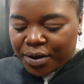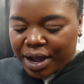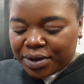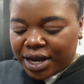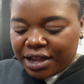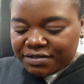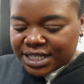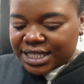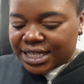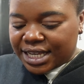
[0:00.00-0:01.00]
I would love to
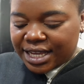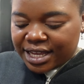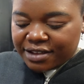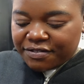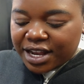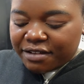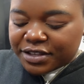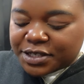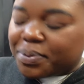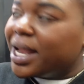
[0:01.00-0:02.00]
see if Love
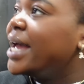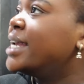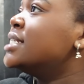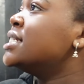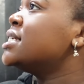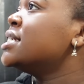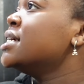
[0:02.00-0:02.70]
is Blind,